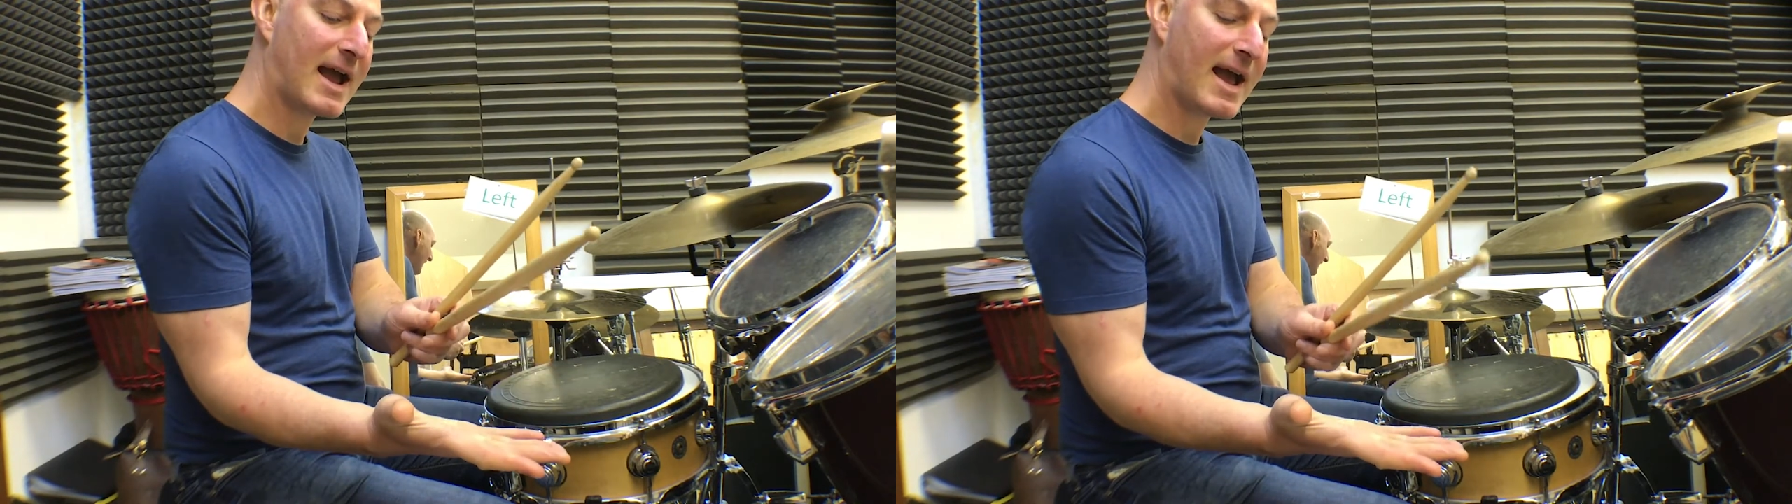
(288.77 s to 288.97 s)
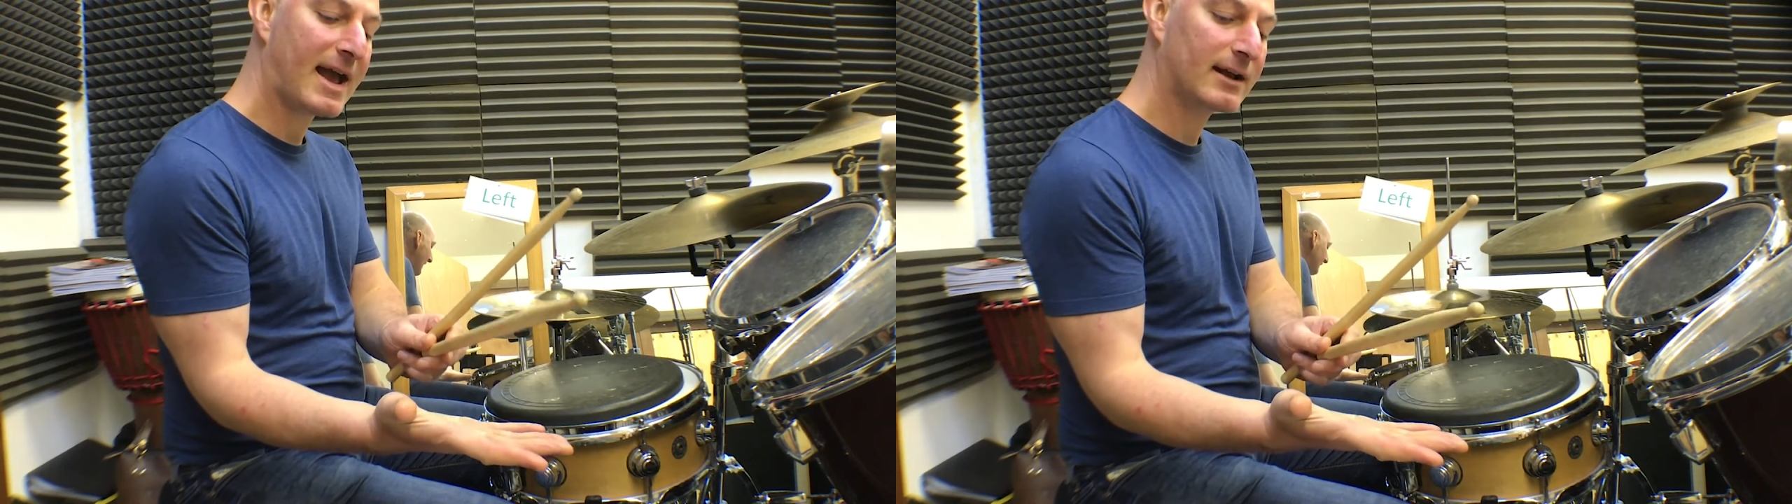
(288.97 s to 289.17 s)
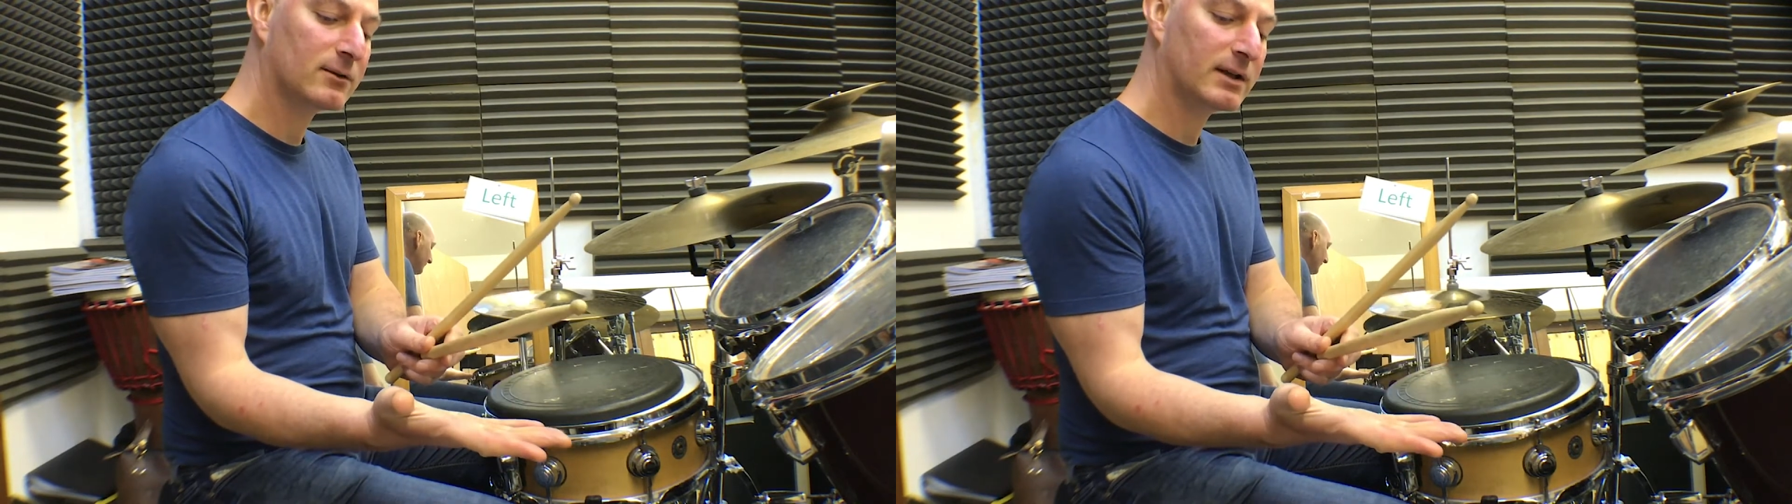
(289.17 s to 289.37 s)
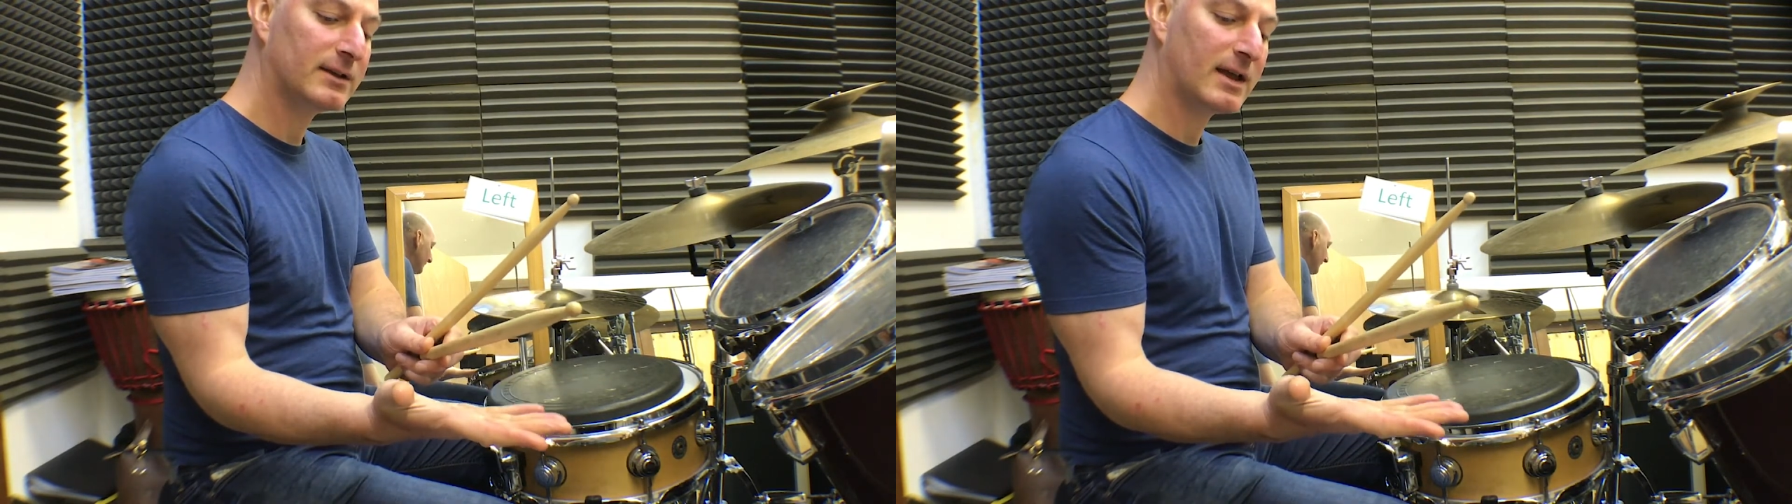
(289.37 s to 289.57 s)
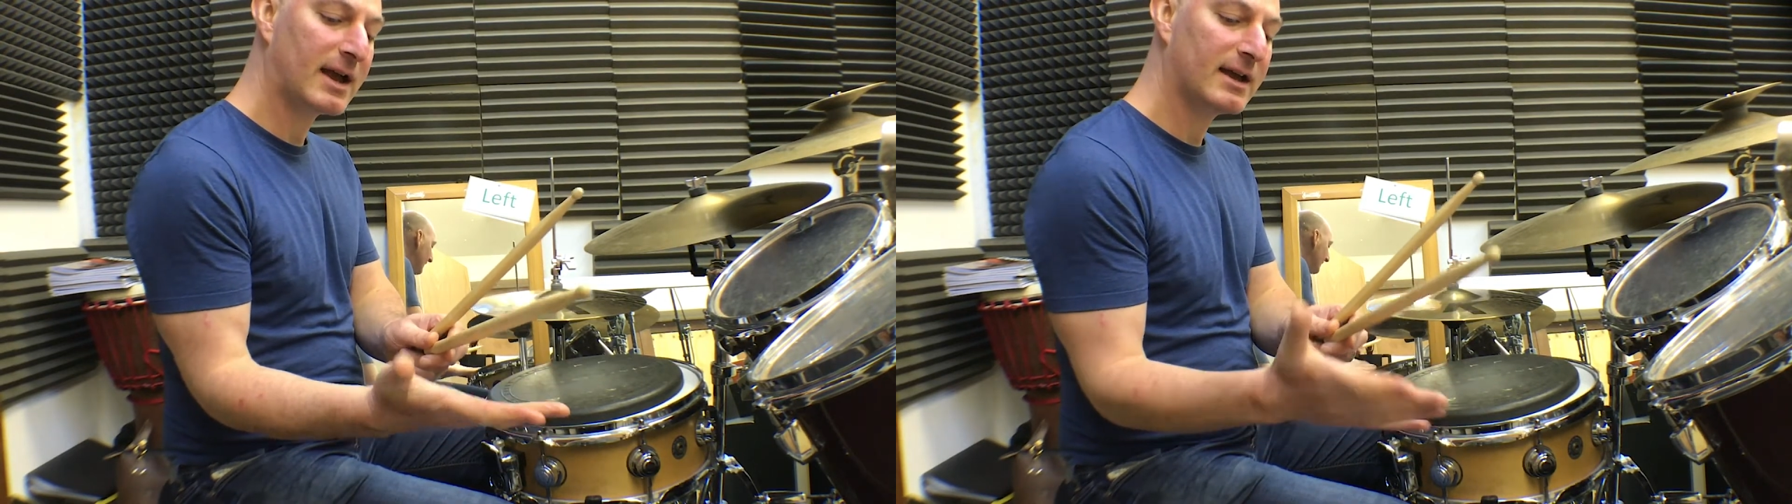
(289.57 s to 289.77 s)
angle in
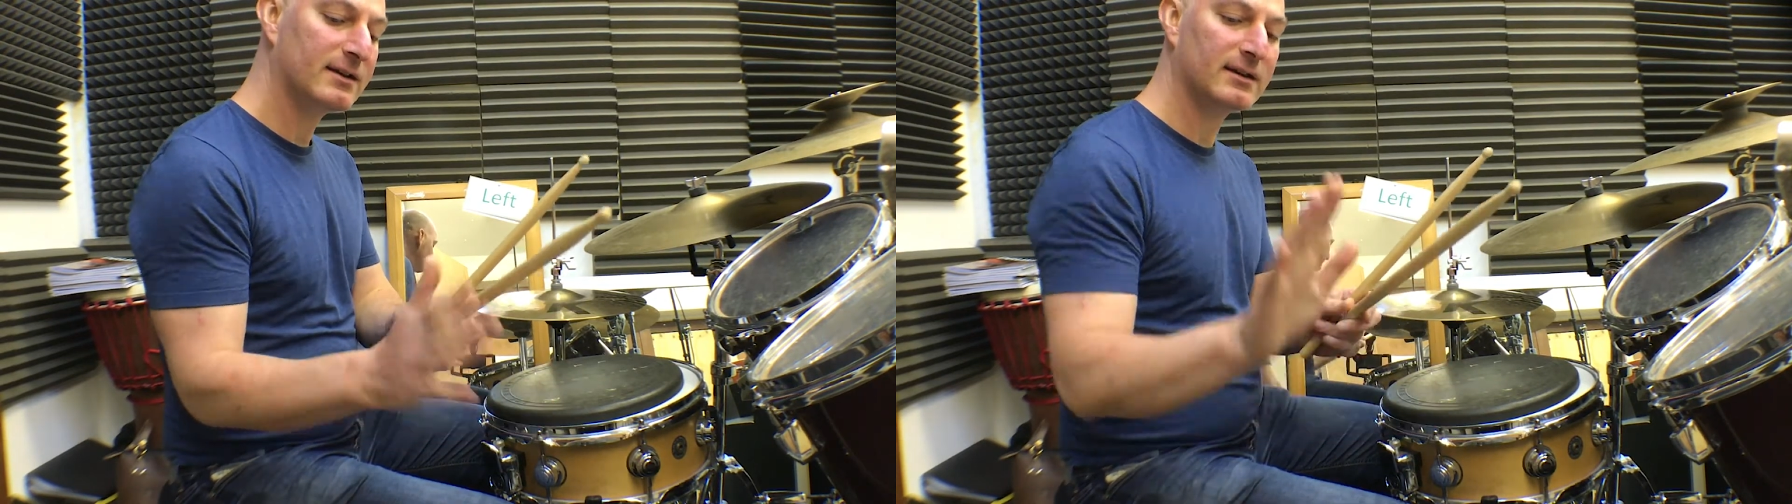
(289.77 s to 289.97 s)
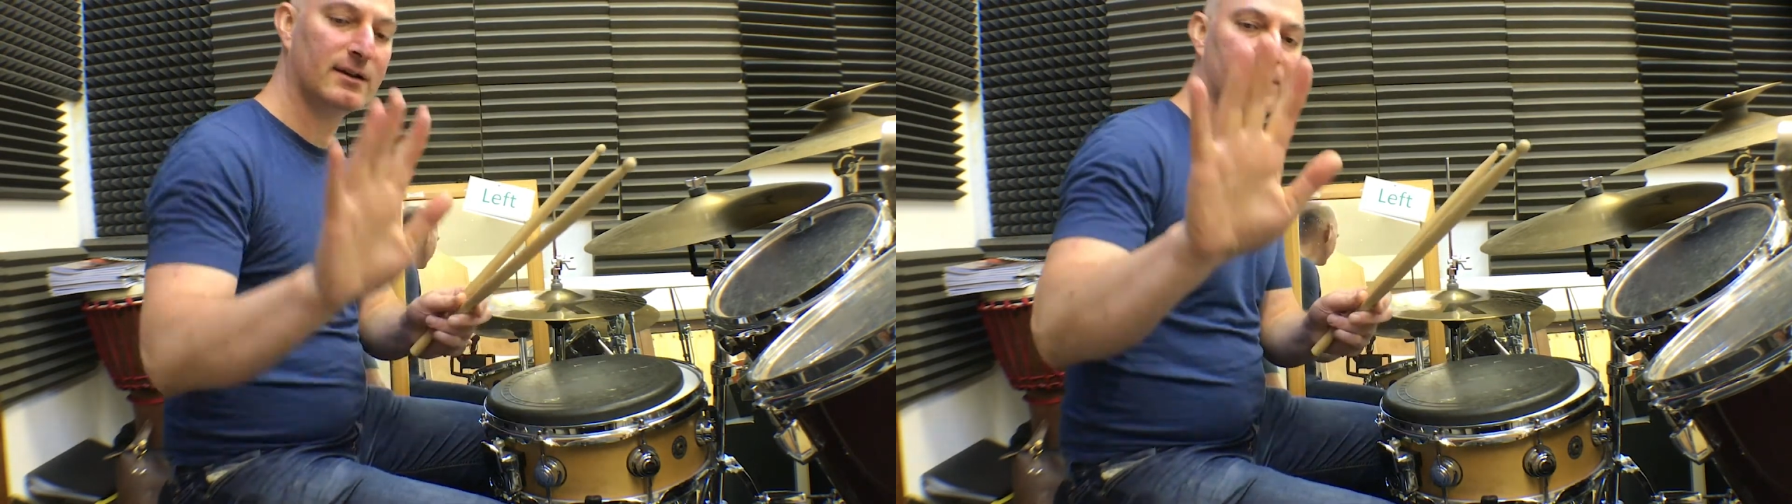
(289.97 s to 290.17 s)
the hand, if